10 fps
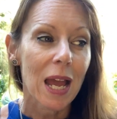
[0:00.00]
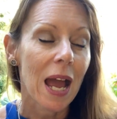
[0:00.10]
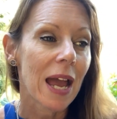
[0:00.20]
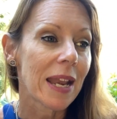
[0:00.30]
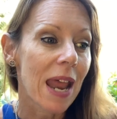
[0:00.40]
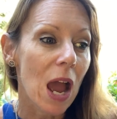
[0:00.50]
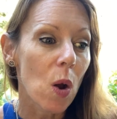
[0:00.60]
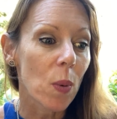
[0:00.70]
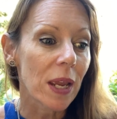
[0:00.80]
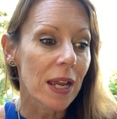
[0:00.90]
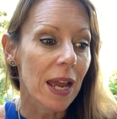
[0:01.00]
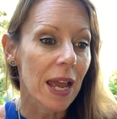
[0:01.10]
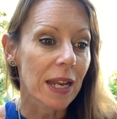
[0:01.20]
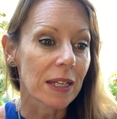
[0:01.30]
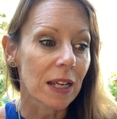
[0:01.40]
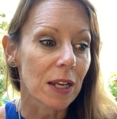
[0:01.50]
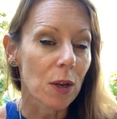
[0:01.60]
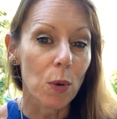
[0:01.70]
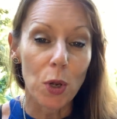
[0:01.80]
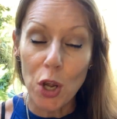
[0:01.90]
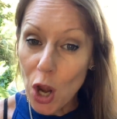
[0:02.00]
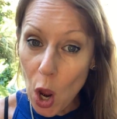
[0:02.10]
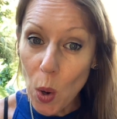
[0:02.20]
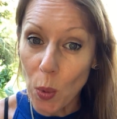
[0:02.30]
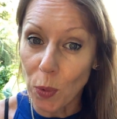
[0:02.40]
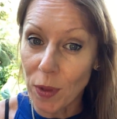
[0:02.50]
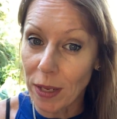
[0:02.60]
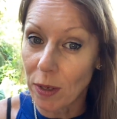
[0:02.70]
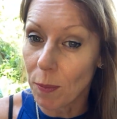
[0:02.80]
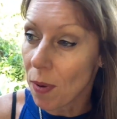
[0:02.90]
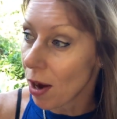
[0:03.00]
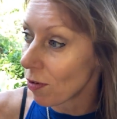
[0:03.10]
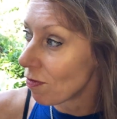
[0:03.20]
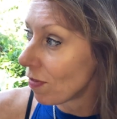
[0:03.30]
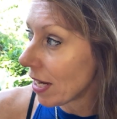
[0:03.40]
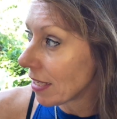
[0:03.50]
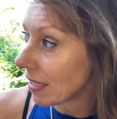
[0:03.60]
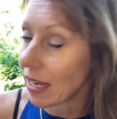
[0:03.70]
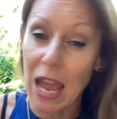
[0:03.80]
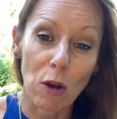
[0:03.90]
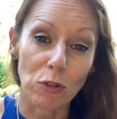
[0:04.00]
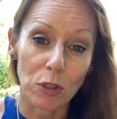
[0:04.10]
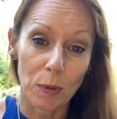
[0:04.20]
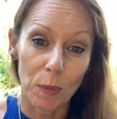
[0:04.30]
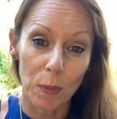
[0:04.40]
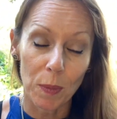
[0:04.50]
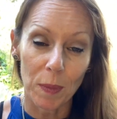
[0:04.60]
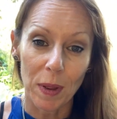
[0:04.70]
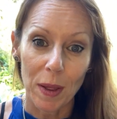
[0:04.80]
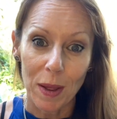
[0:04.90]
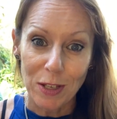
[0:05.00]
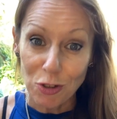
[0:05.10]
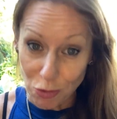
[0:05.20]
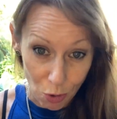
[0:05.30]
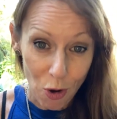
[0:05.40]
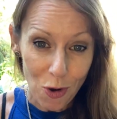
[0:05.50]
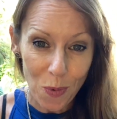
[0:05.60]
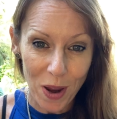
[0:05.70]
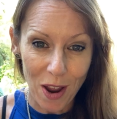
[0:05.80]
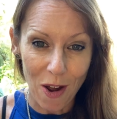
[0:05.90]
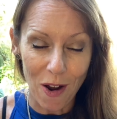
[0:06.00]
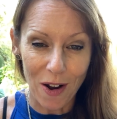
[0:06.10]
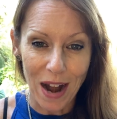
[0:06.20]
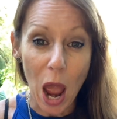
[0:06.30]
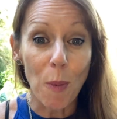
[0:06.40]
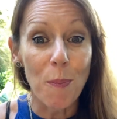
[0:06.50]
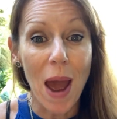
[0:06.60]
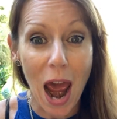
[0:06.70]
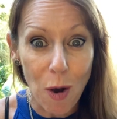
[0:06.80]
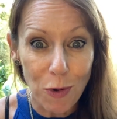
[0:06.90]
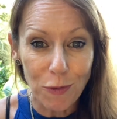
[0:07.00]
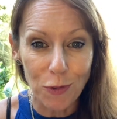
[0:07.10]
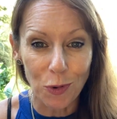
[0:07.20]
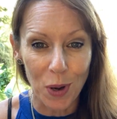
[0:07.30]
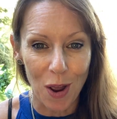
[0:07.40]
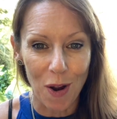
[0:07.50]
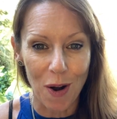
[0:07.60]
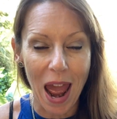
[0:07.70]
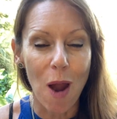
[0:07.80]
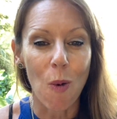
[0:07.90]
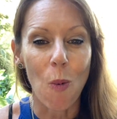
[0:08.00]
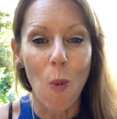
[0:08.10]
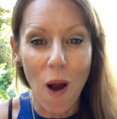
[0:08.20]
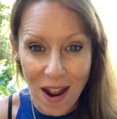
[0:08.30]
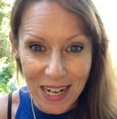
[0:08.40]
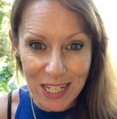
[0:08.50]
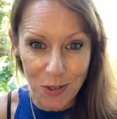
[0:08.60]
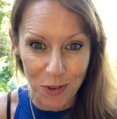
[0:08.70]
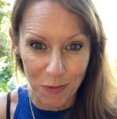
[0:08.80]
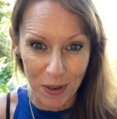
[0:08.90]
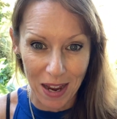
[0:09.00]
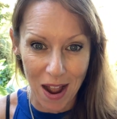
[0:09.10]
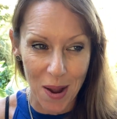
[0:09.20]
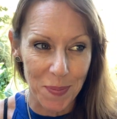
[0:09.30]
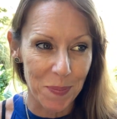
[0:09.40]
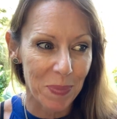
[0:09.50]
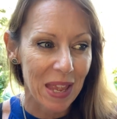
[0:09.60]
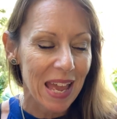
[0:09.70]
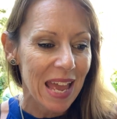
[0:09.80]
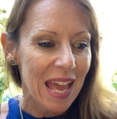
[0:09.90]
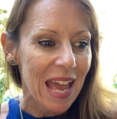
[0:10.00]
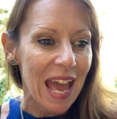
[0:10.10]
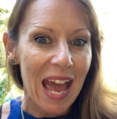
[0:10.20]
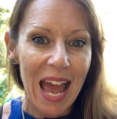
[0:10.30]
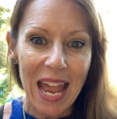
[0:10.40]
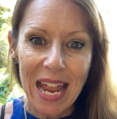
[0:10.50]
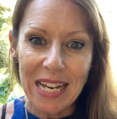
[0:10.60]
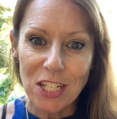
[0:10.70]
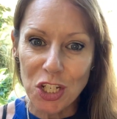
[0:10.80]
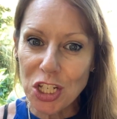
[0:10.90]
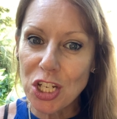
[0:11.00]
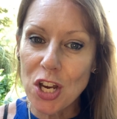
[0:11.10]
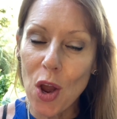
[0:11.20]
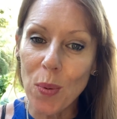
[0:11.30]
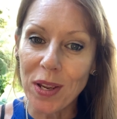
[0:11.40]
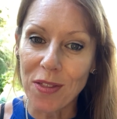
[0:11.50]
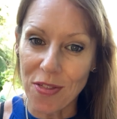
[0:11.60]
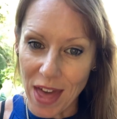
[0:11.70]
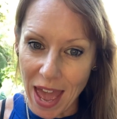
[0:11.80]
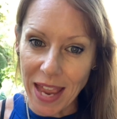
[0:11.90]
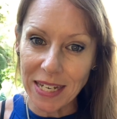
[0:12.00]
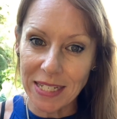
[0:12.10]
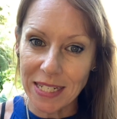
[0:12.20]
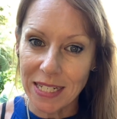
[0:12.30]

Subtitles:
and now we can know that by reflecting how strong we are, how powerful we are, how wise we've become. And just knowing that,